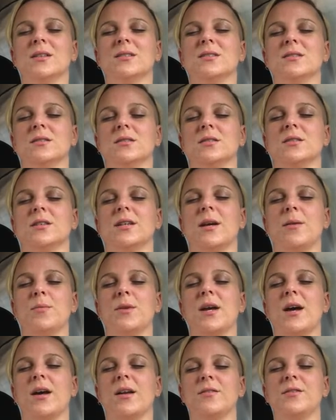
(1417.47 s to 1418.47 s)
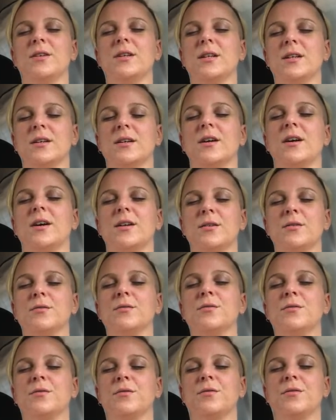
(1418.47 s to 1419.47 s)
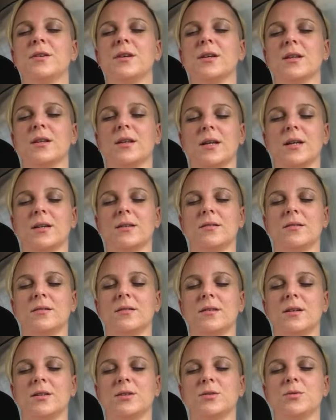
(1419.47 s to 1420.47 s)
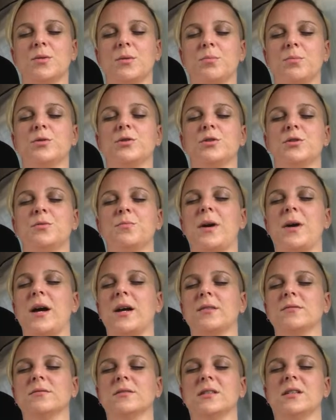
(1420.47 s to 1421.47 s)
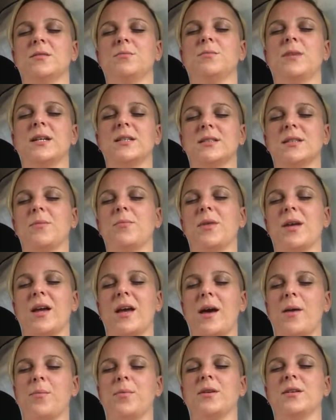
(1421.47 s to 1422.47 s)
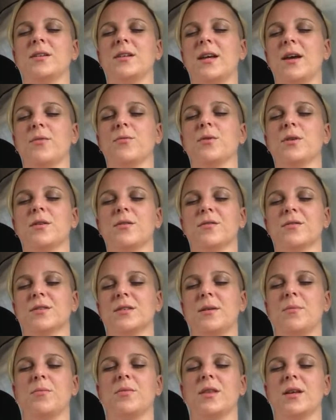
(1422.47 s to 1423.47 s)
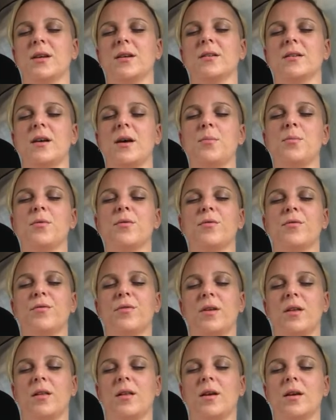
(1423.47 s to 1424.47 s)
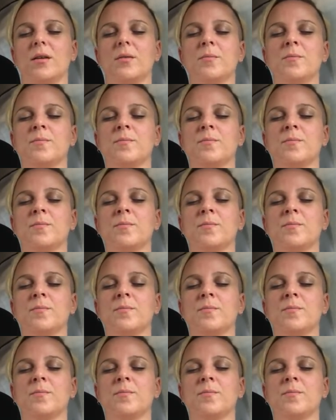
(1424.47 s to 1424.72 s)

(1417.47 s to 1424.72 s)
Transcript: a get me out of here kind of feeling. I just want to push back, yeah, make something happen, get rid of something type of feeling.